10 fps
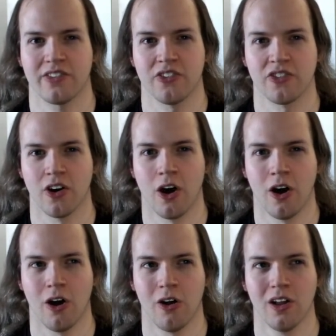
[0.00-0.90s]

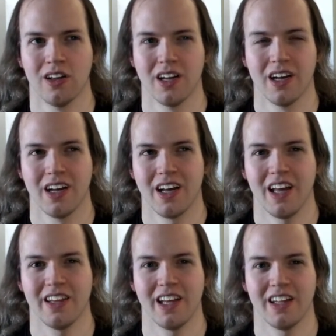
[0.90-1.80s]
control.
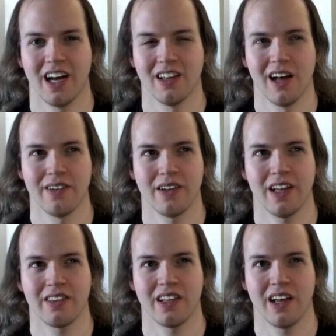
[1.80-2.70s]
And then I love it at the